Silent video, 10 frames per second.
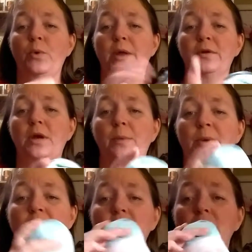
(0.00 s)
weather
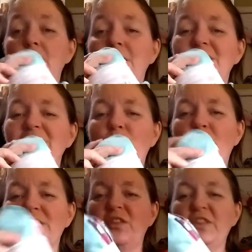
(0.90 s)
coming, you don't
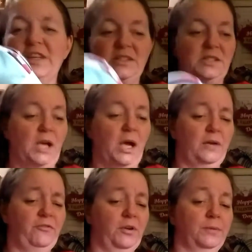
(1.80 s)
want the thick
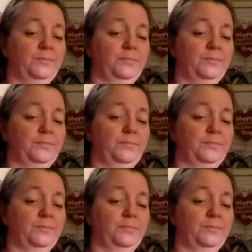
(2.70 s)
stuff.